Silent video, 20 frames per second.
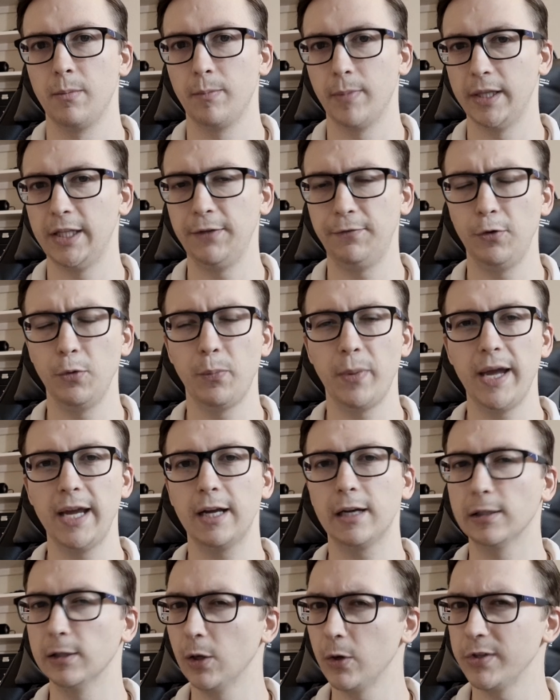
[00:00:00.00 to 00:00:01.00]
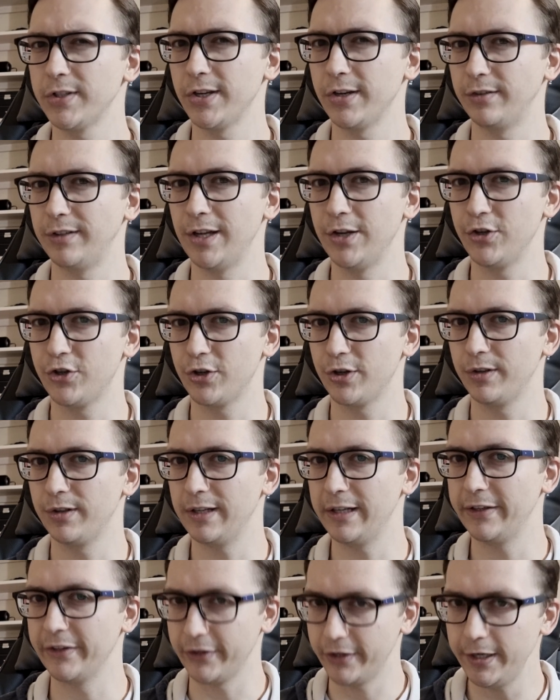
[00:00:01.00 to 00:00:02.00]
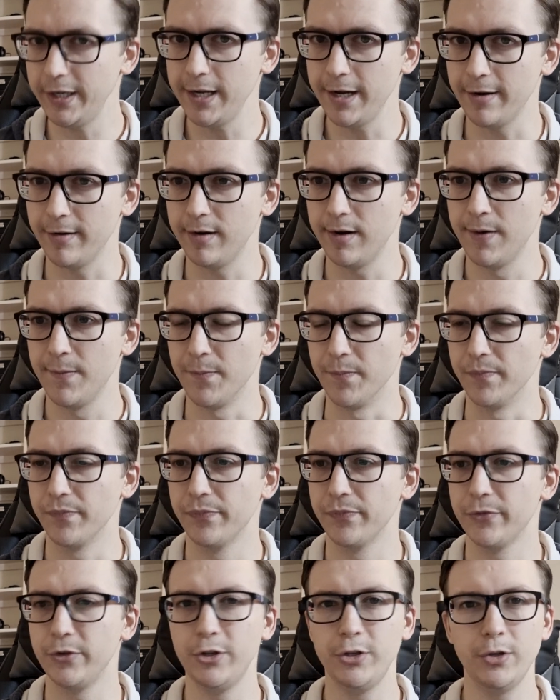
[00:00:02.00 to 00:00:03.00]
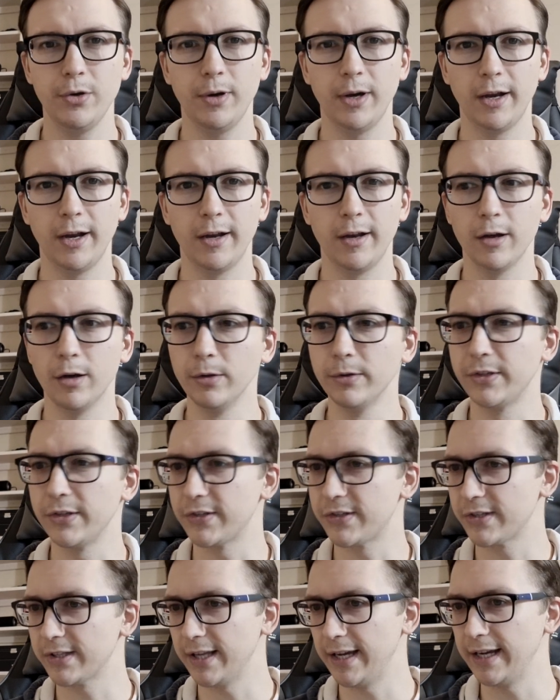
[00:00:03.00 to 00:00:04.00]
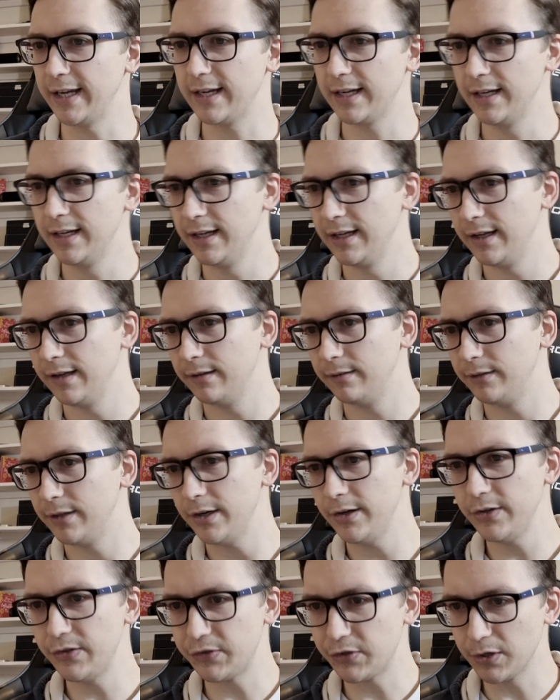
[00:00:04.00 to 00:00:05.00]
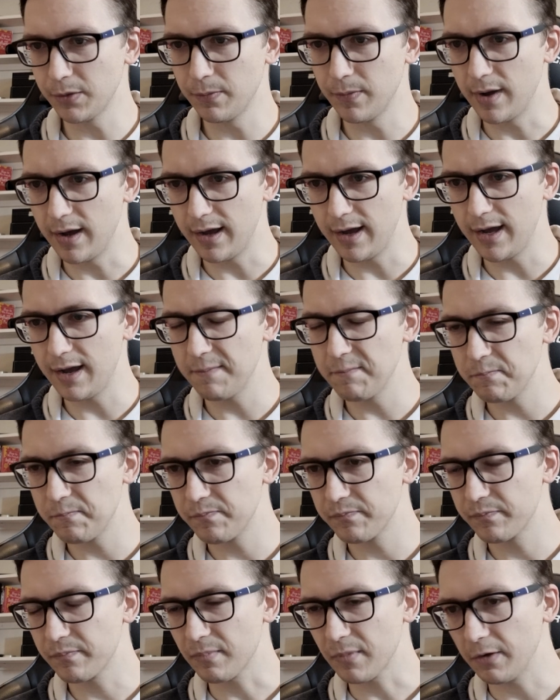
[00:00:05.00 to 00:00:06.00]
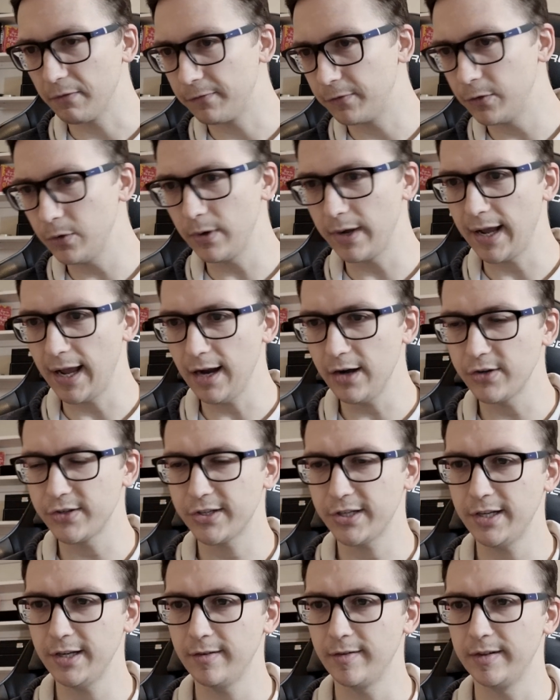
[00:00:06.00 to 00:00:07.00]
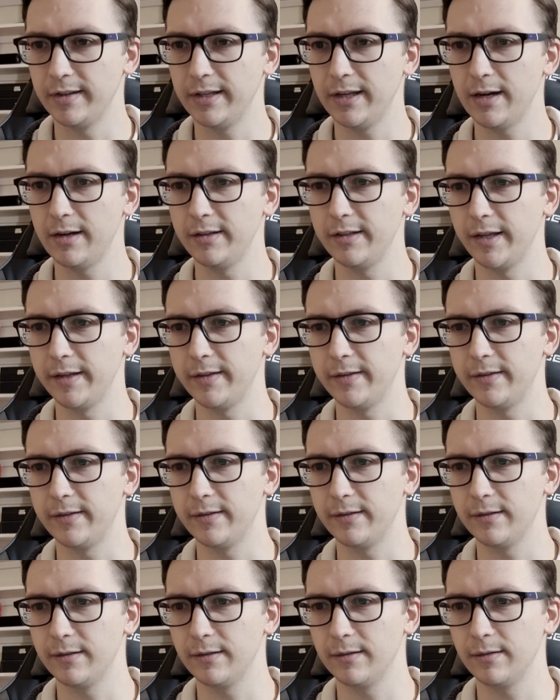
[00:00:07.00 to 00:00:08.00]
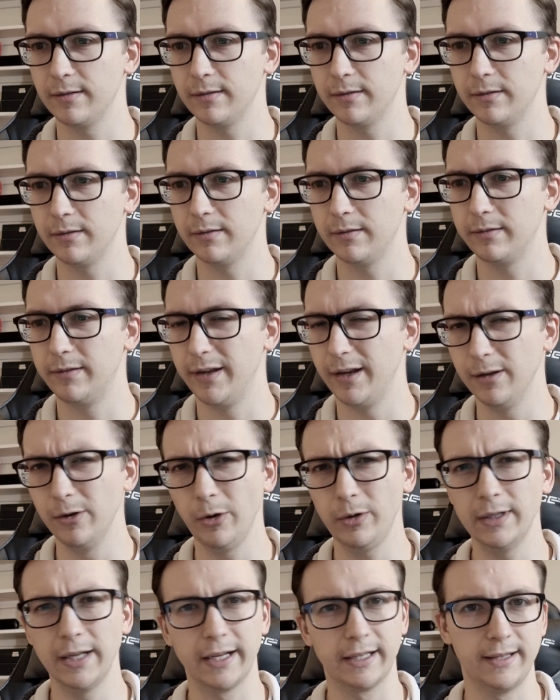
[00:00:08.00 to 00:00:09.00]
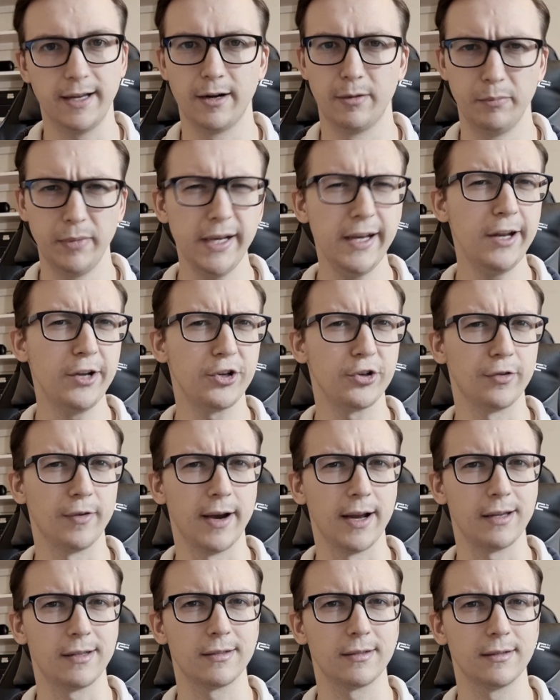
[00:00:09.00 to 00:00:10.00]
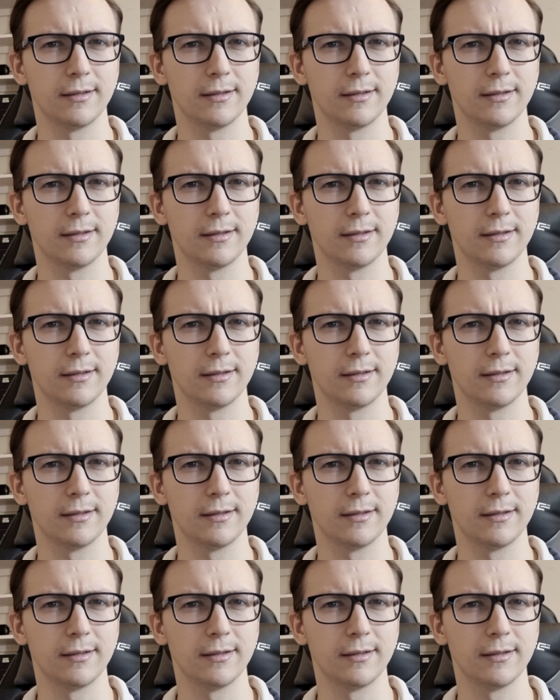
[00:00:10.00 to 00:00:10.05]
But if you pay closer attention in here, you're gonna notice like there is some few hairs here and there that they look like they're miniaturized.